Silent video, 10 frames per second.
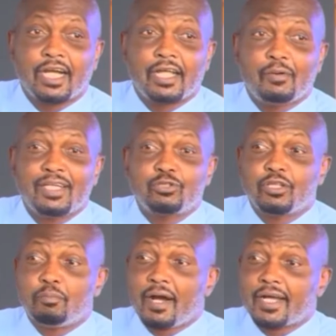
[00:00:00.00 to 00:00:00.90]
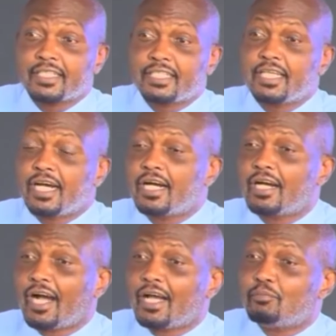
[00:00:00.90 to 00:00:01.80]
and I went to the market here.
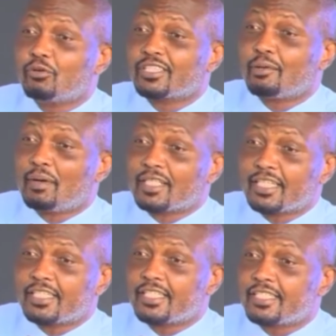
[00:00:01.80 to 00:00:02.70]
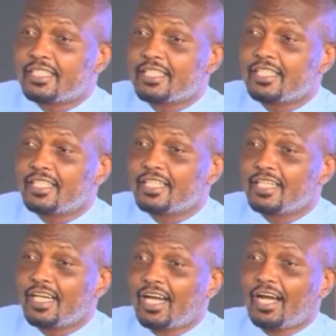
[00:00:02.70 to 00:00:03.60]
I bought some mattresses
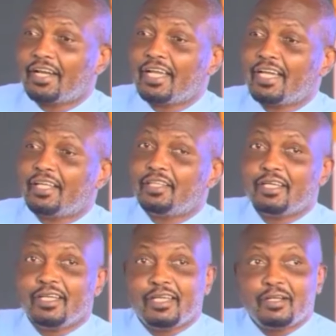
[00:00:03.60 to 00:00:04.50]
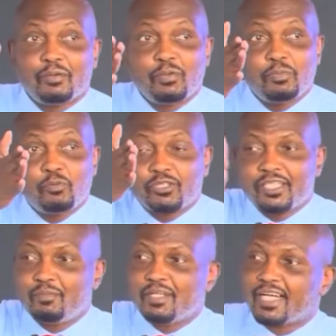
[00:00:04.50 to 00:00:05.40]
and I, they, we put
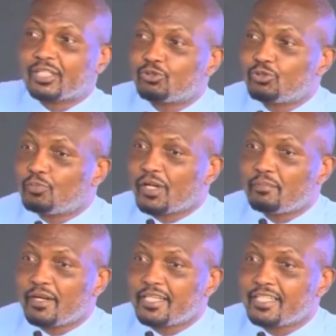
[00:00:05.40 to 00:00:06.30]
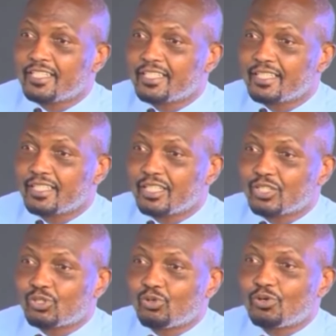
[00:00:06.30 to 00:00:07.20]
them in Gatundu Primary.
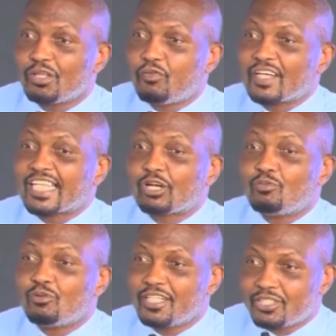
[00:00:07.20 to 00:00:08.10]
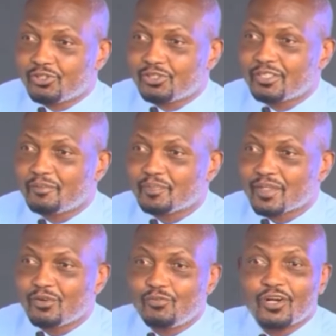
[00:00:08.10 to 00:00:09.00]
So the first accommodation
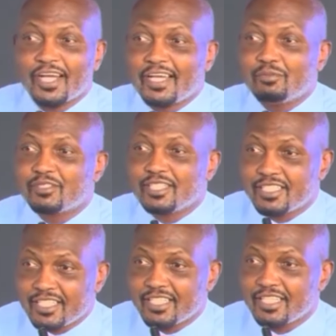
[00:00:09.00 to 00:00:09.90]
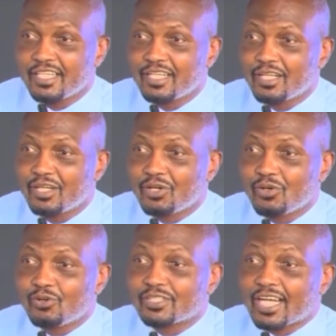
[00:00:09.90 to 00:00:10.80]
for KMTC
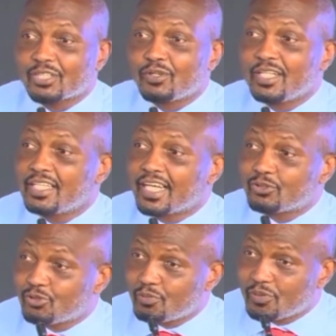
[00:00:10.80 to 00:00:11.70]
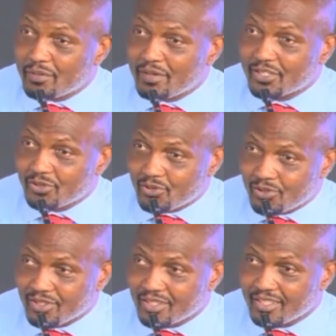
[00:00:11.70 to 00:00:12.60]
was actually in Gatundu Primary
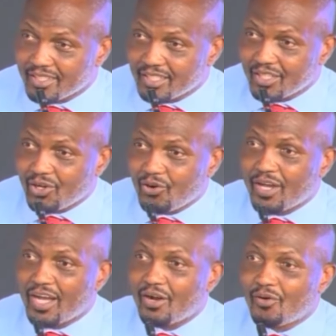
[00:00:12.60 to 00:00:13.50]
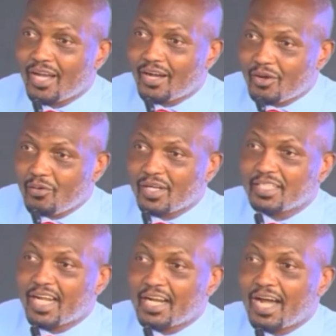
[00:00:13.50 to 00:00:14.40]
School, where where
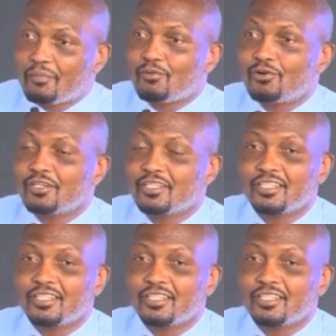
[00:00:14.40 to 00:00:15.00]
walilala hapo.